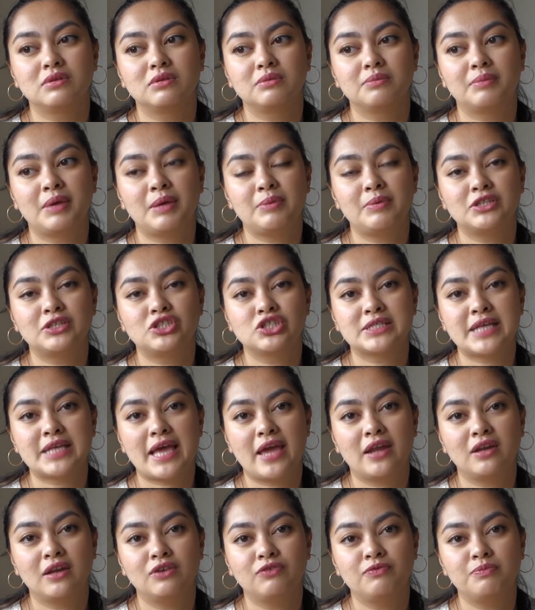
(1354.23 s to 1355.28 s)
maybe just
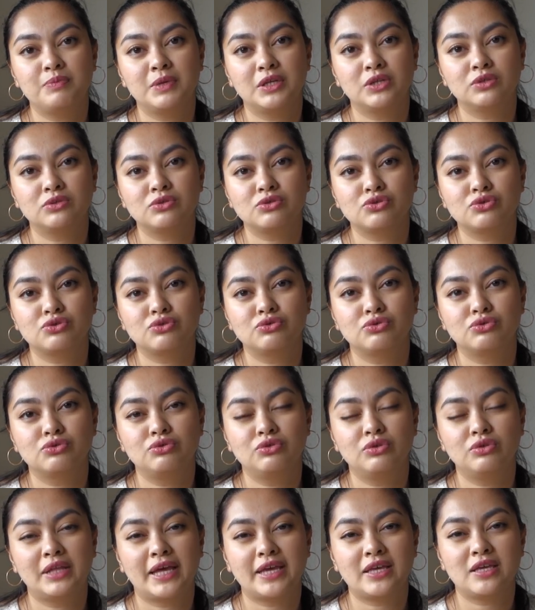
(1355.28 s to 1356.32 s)
end of middle
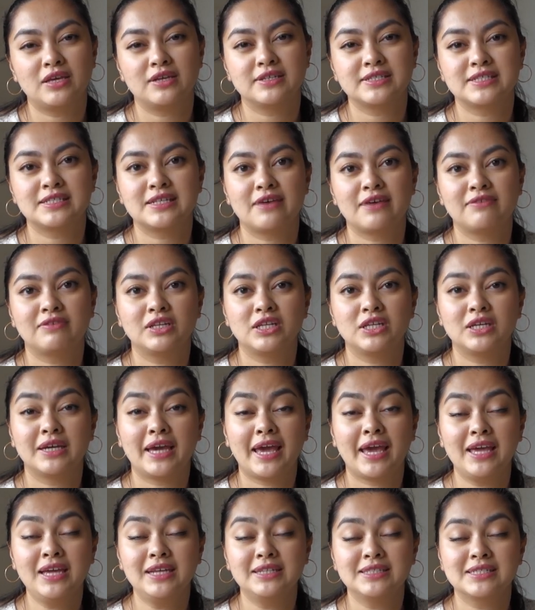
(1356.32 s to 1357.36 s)
school, like year 7, year
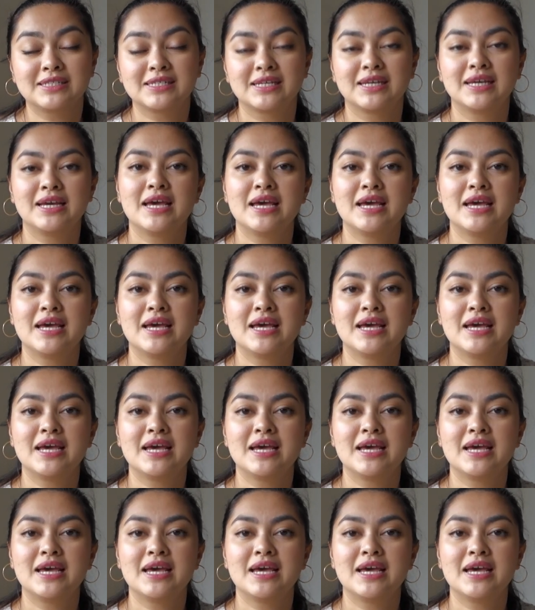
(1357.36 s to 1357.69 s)
8.